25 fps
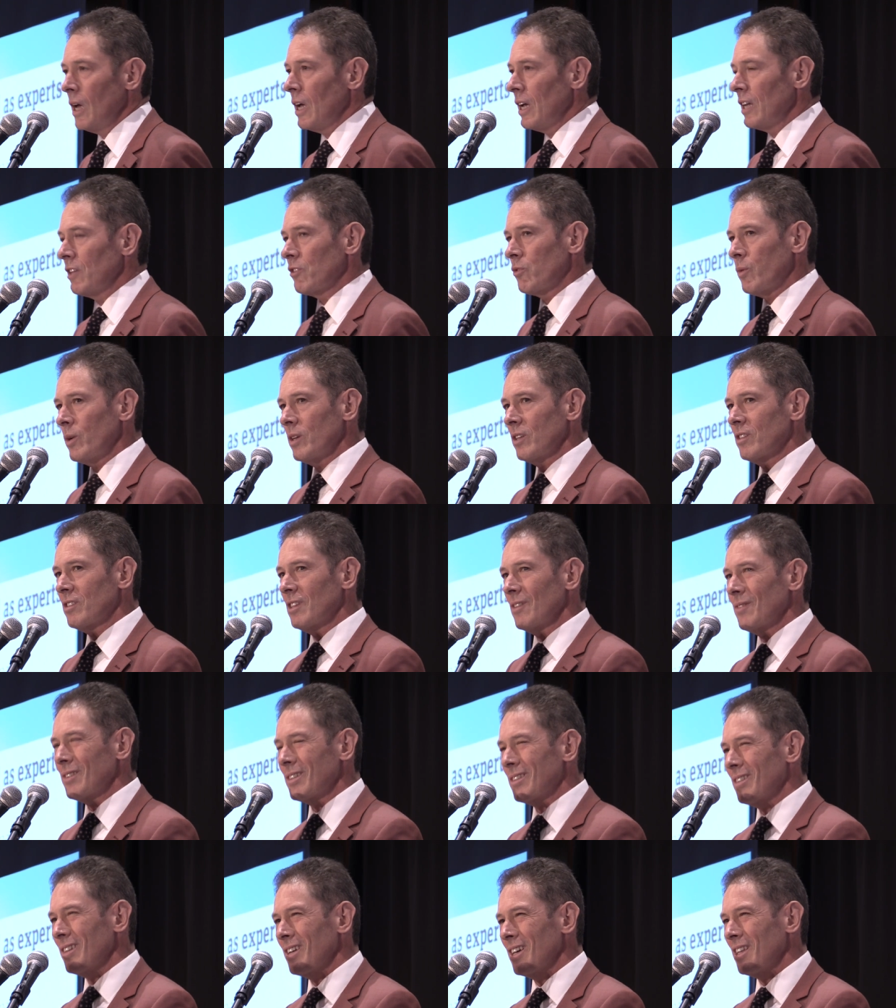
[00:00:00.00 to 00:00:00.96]
In
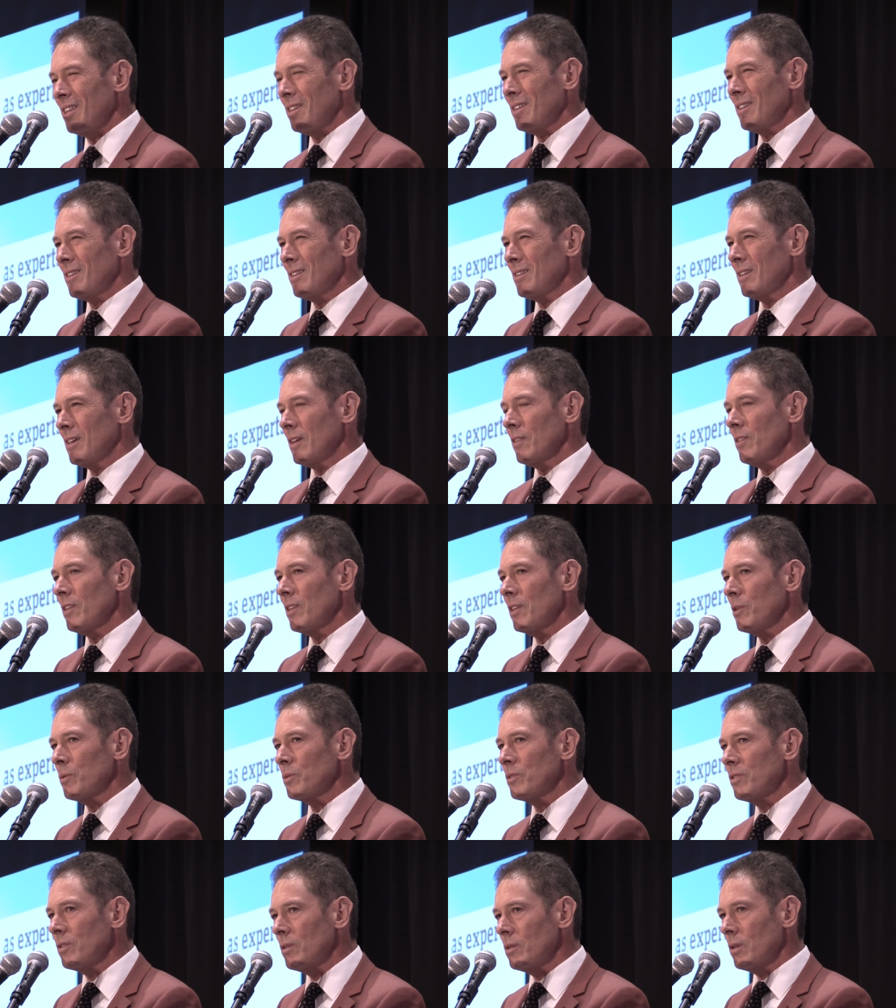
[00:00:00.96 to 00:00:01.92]
2017, there
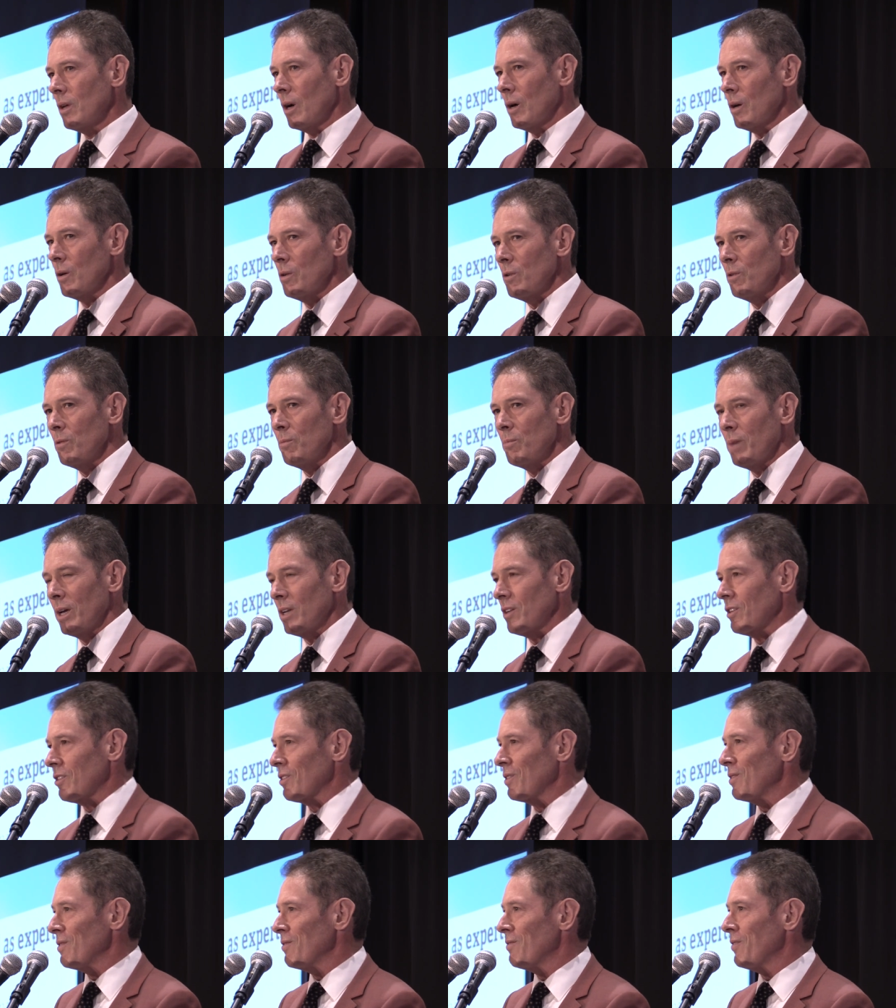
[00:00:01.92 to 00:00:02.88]
was no
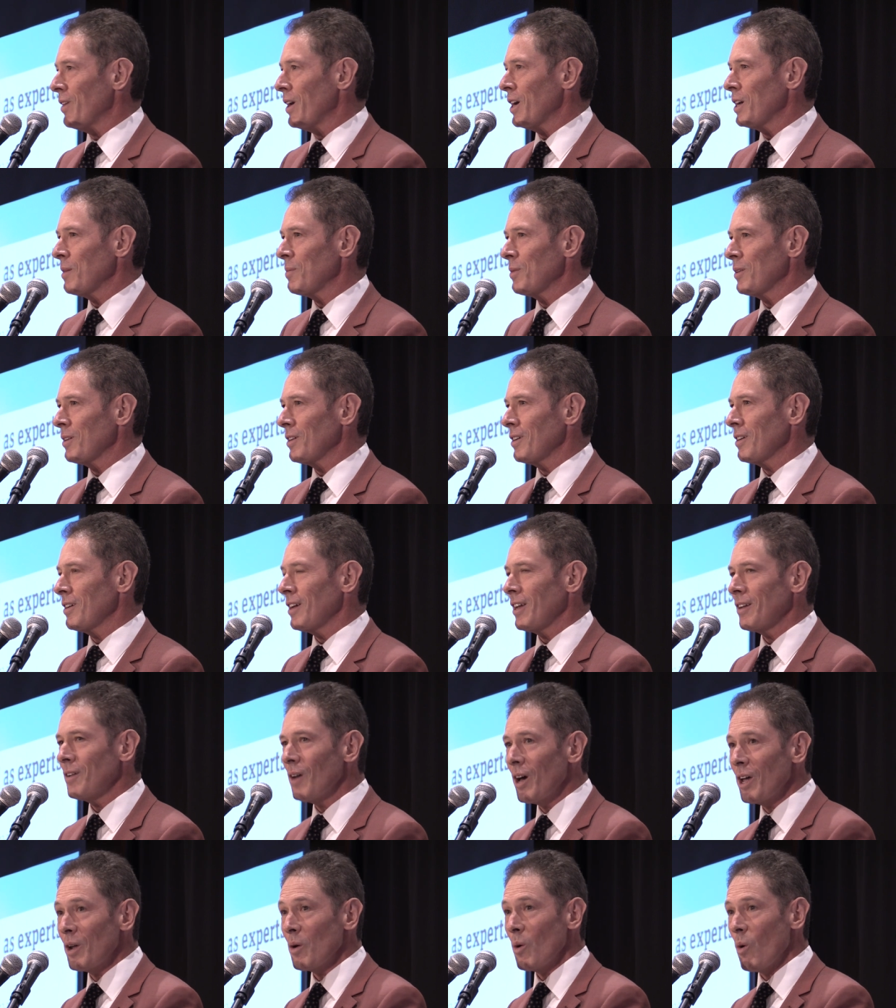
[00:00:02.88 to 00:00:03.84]
mention of vaping at,
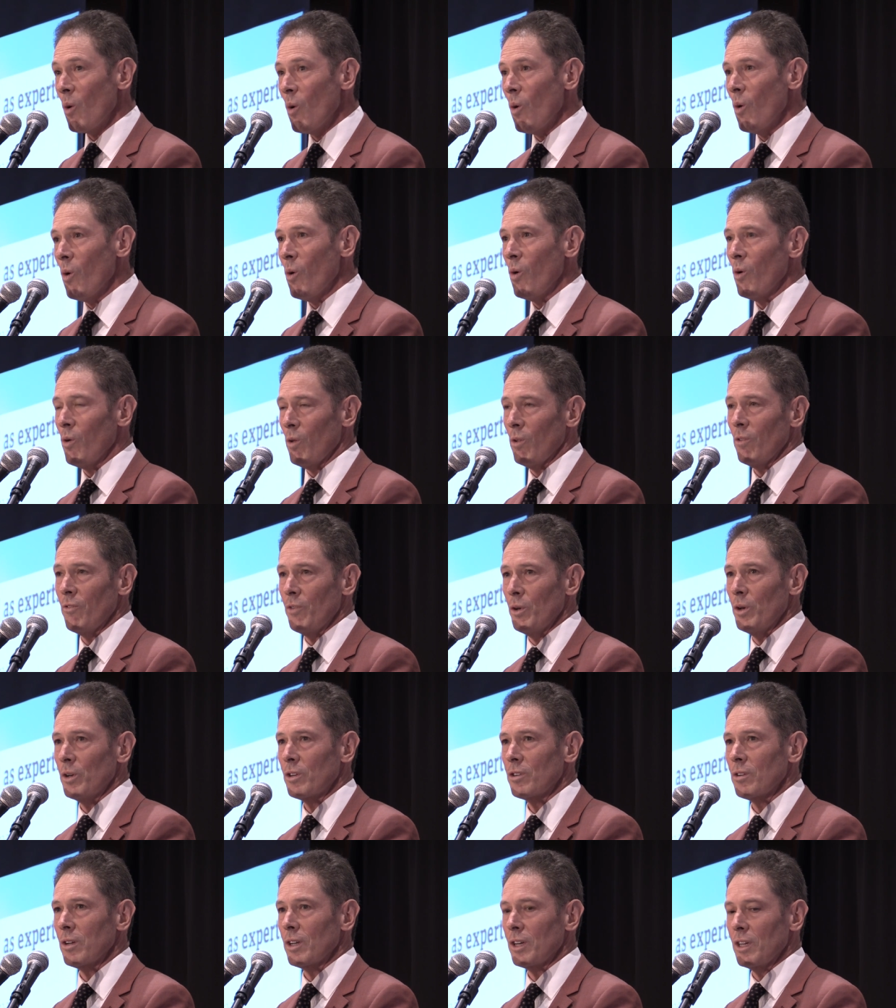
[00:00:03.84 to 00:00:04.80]
at all,
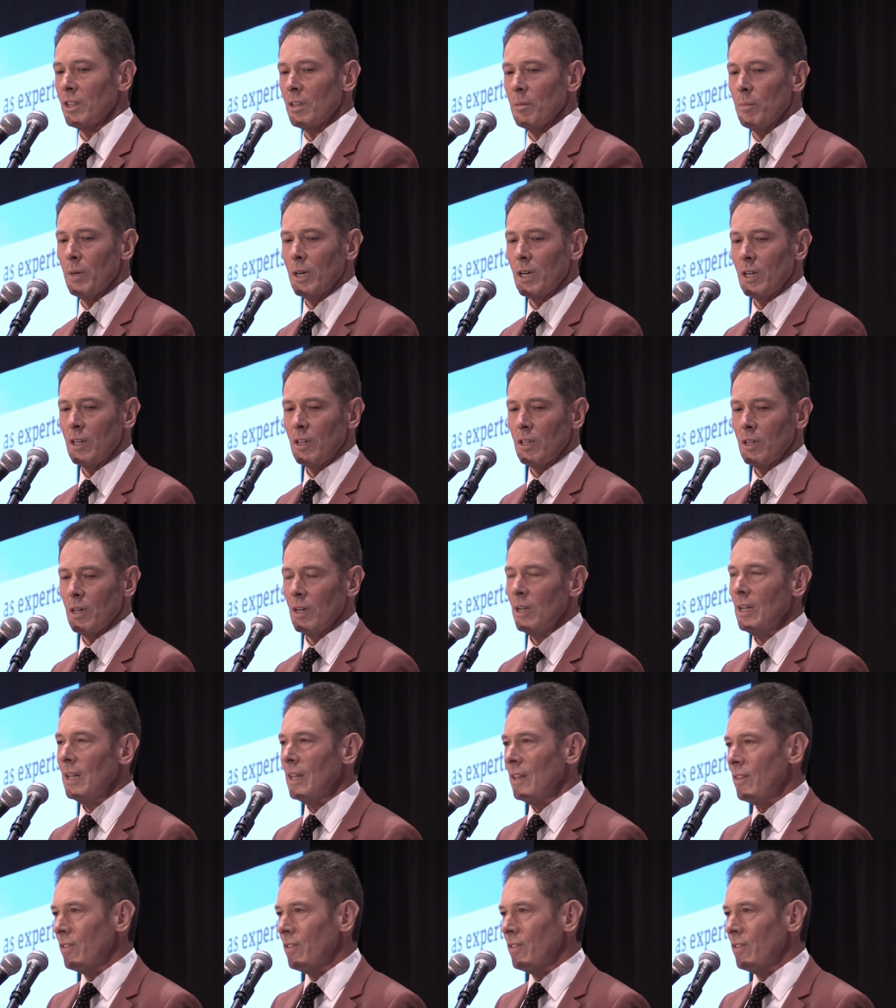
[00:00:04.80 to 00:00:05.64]
virtually, in the media.